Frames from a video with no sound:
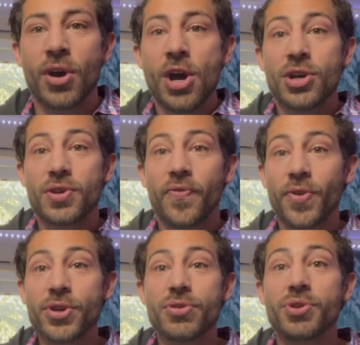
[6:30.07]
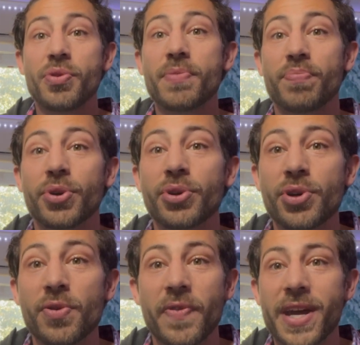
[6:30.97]
So for you to
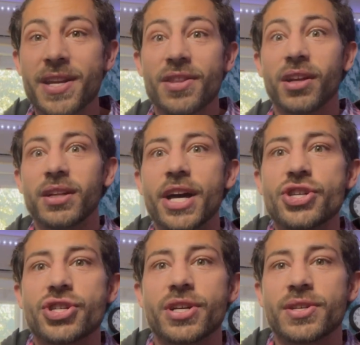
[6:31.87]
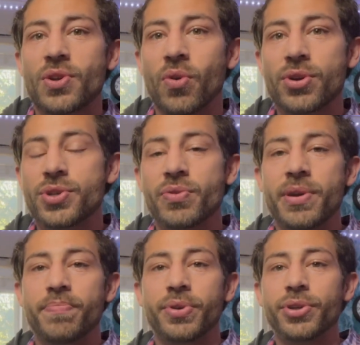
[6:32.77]
improve in the lunges or to
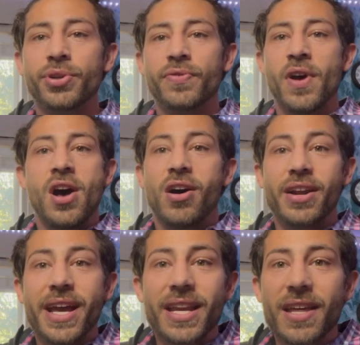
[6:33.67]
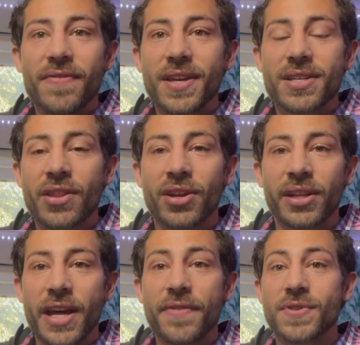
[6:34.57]
improve on any of these other
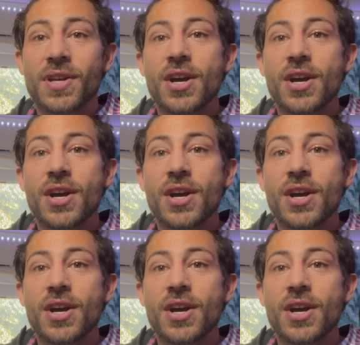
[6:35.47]
lifts,